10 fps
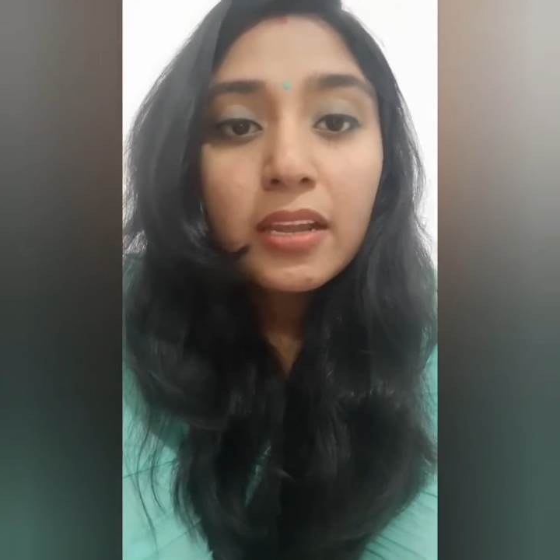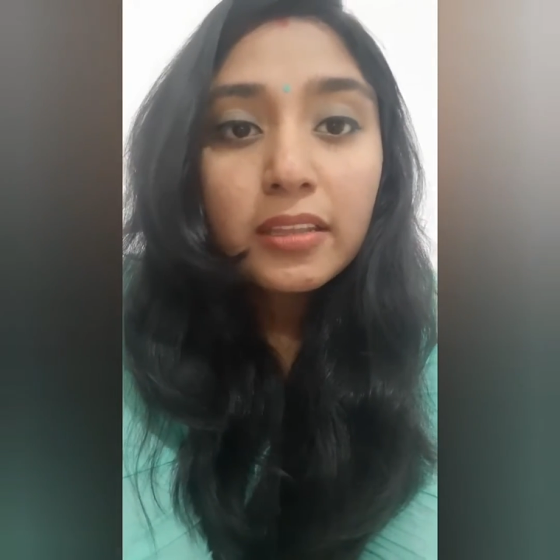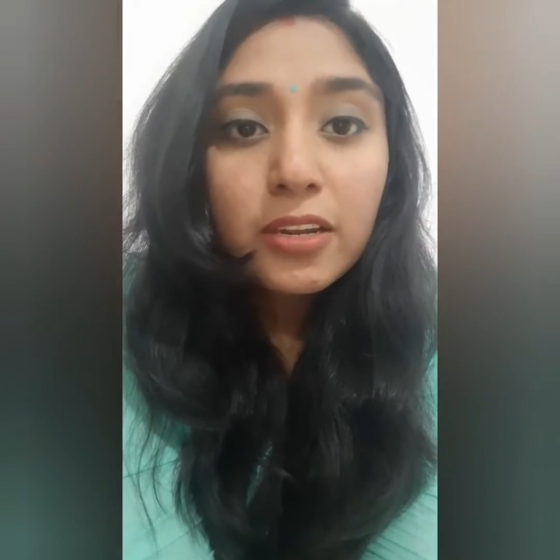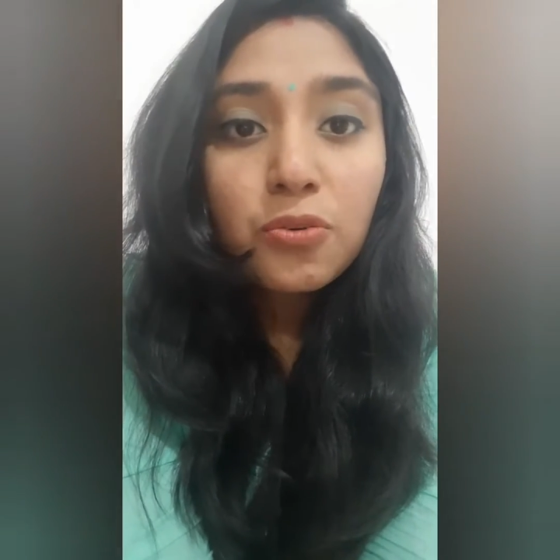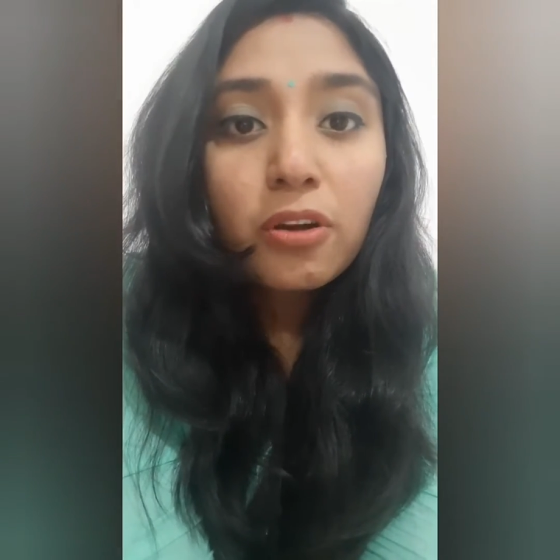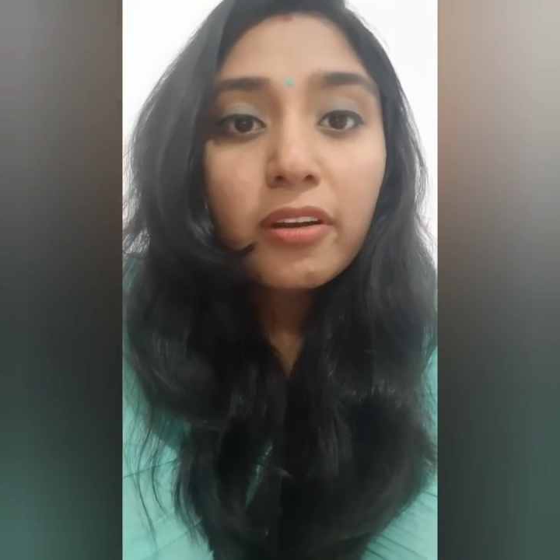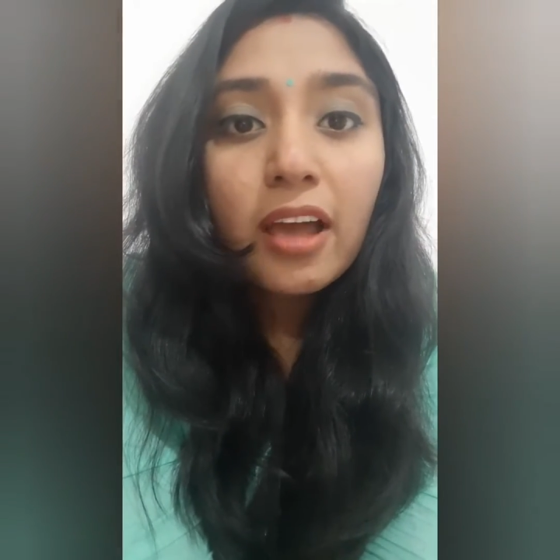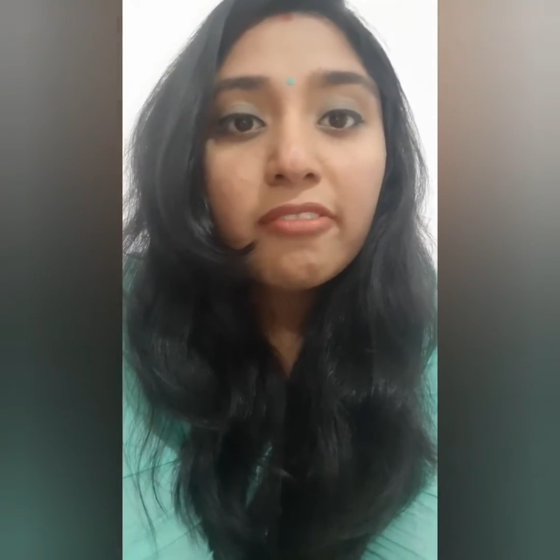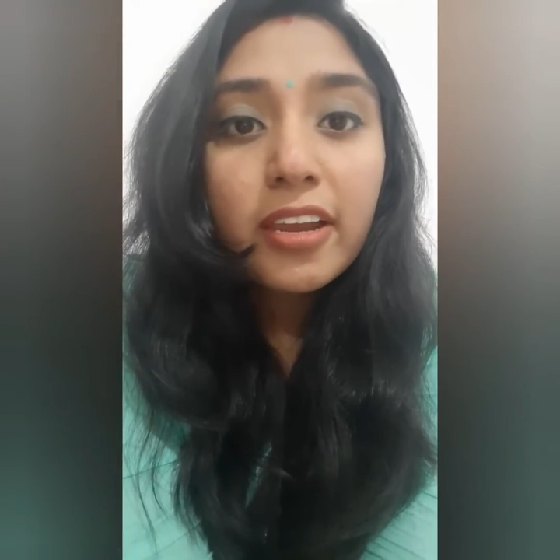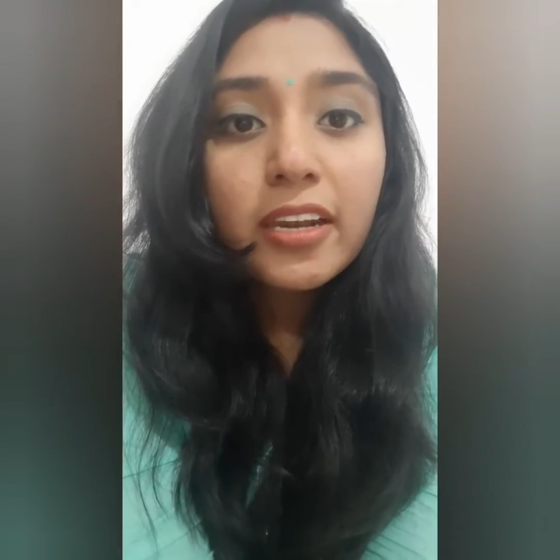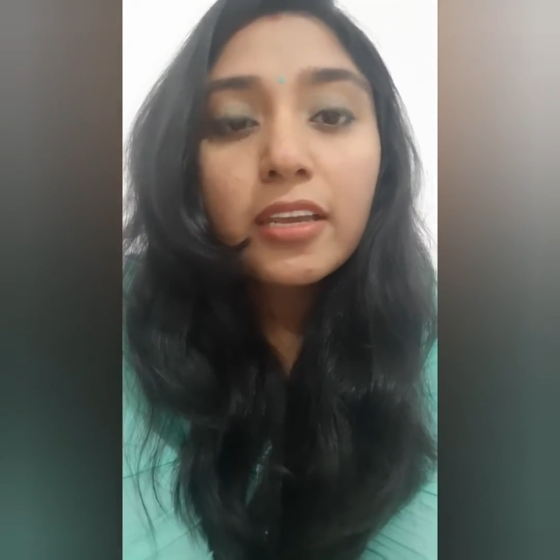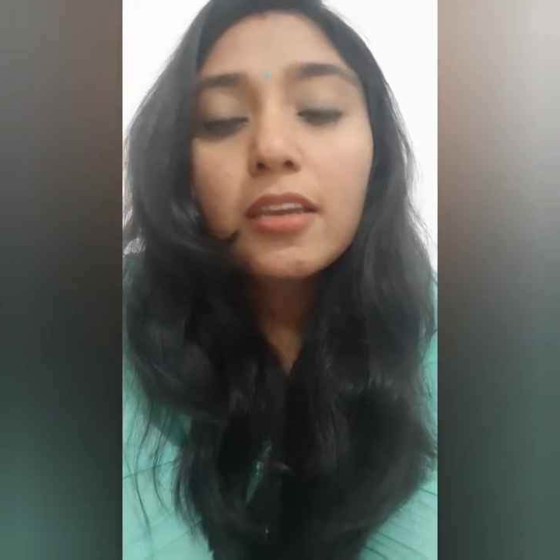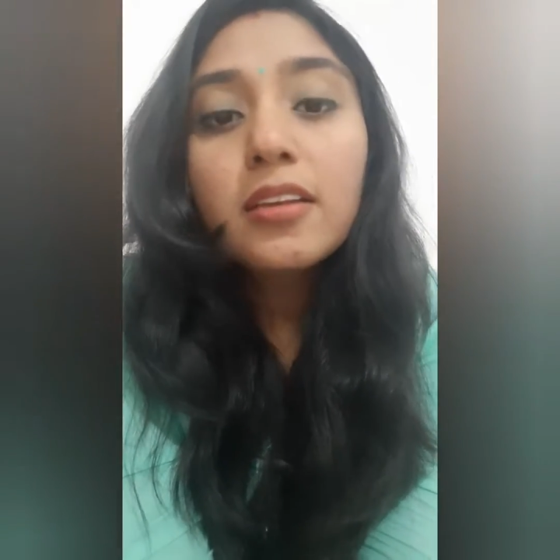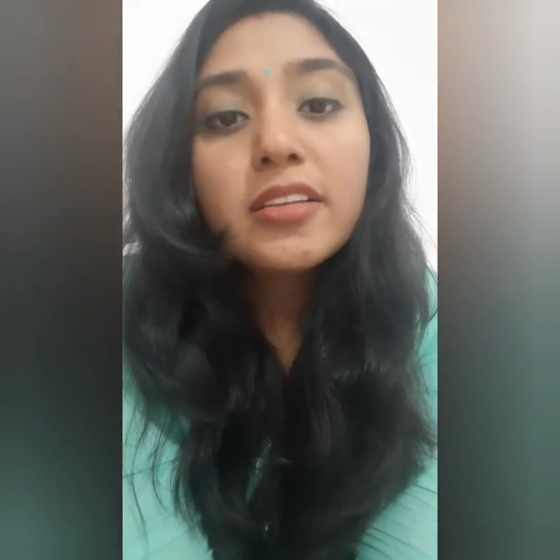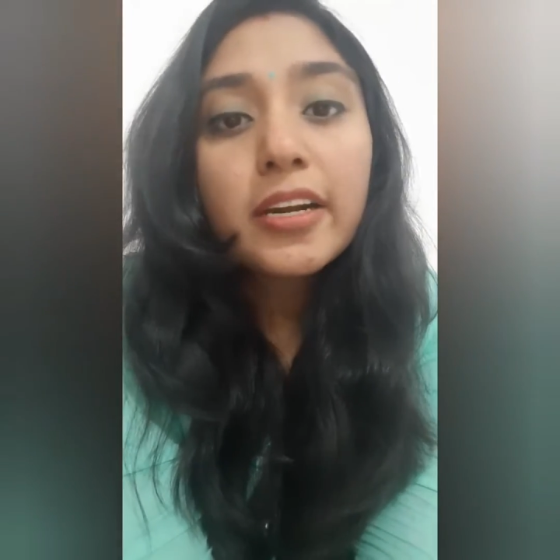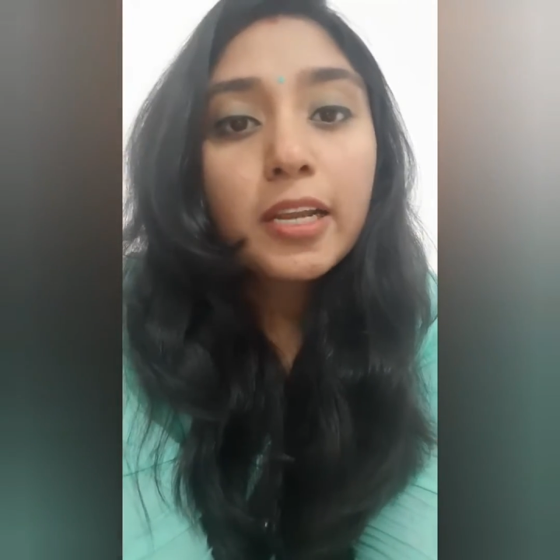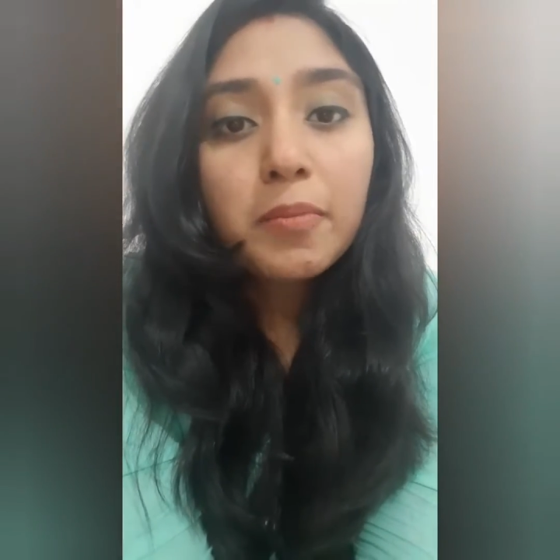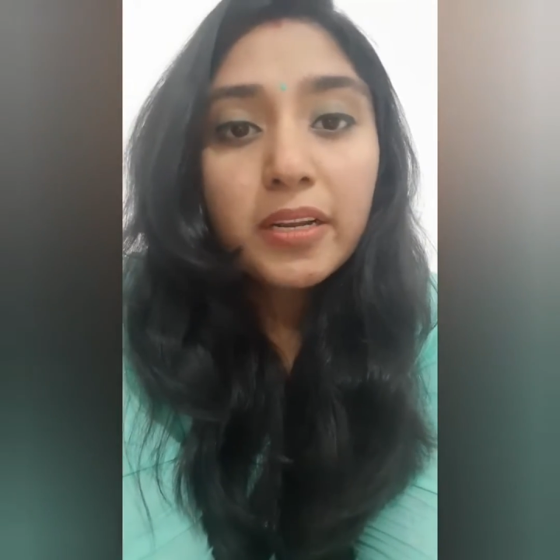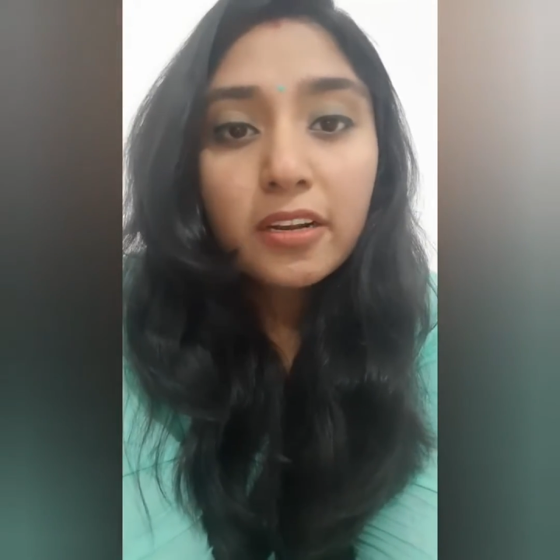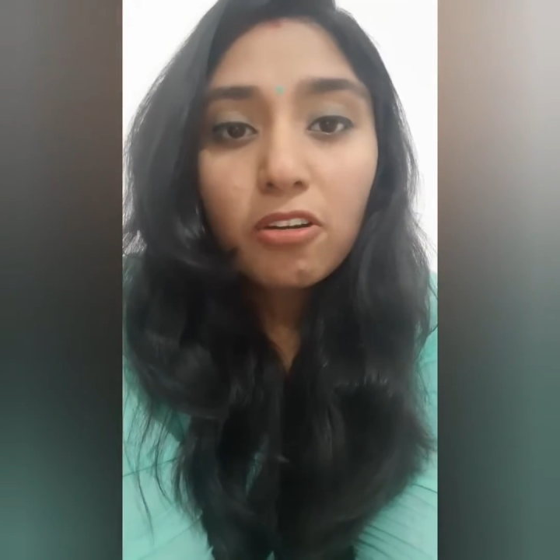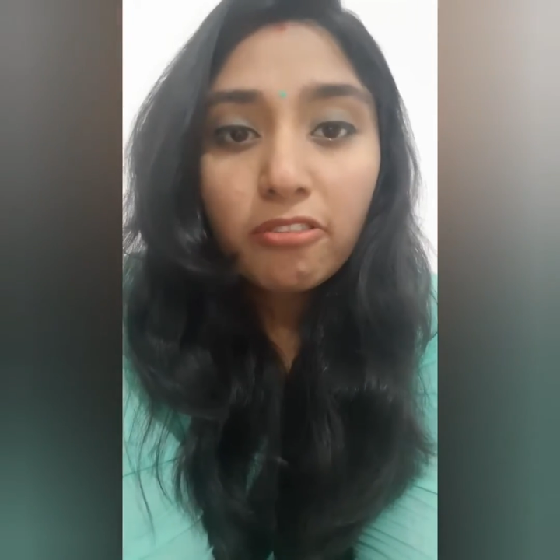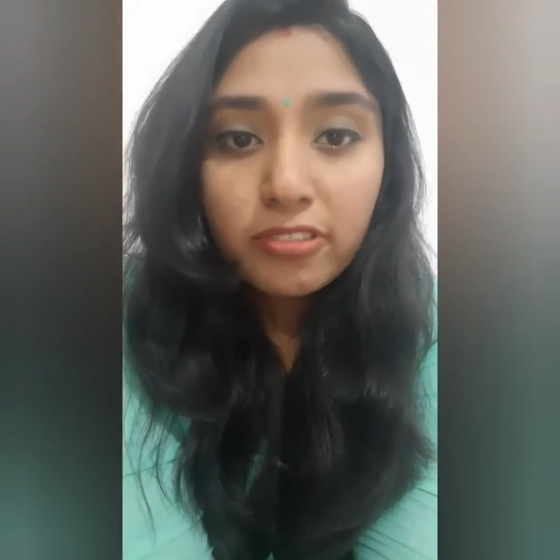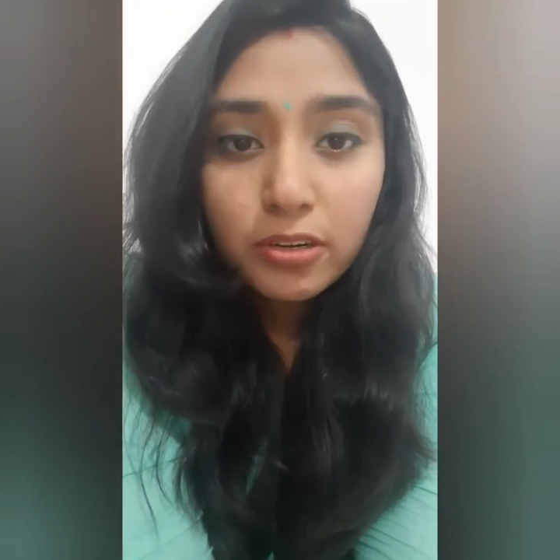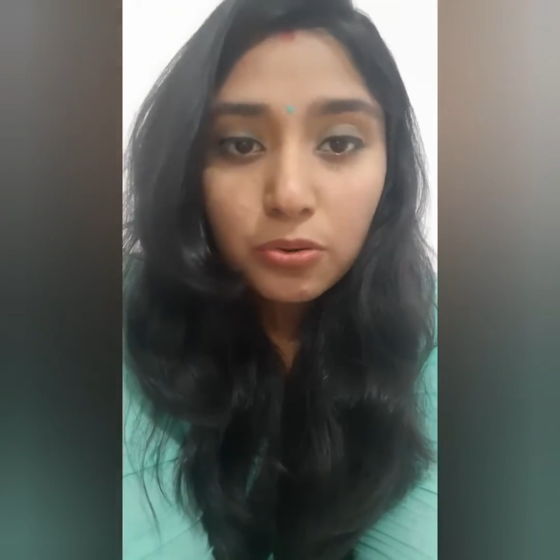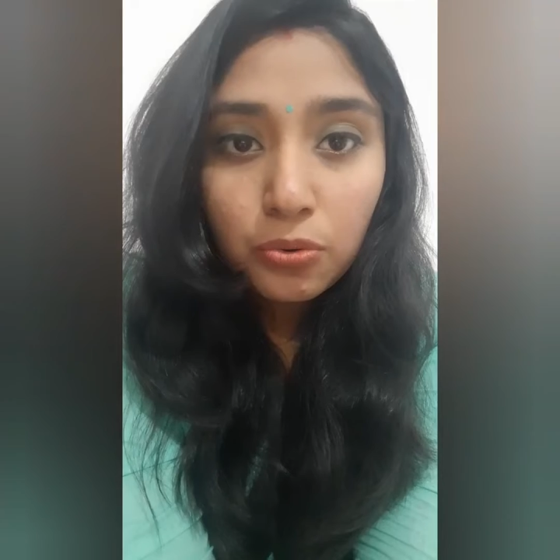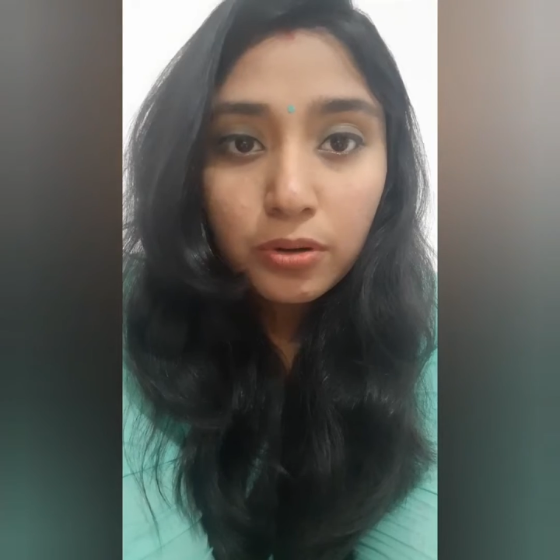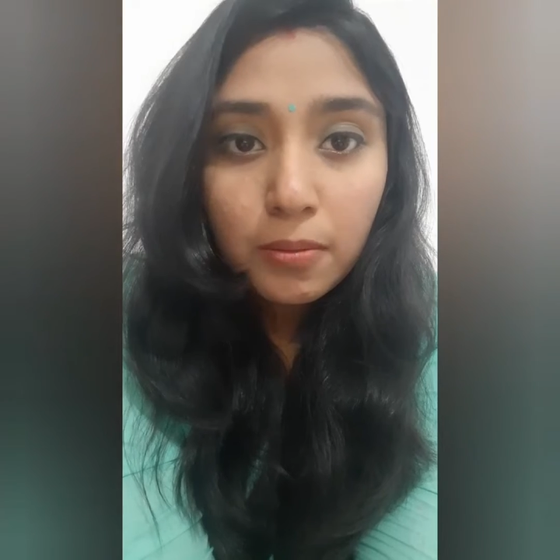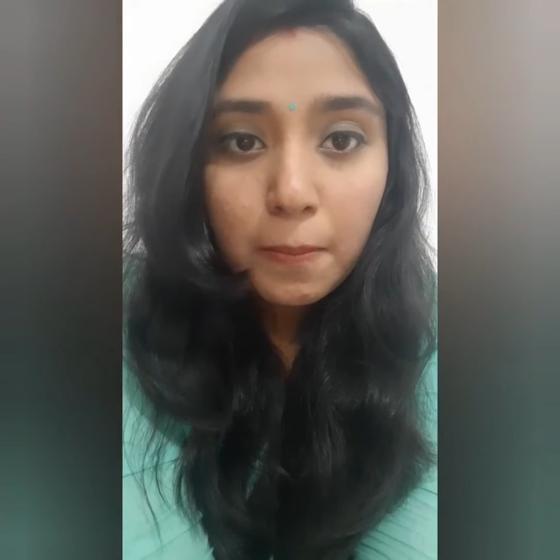They do not have any genetic material of their own,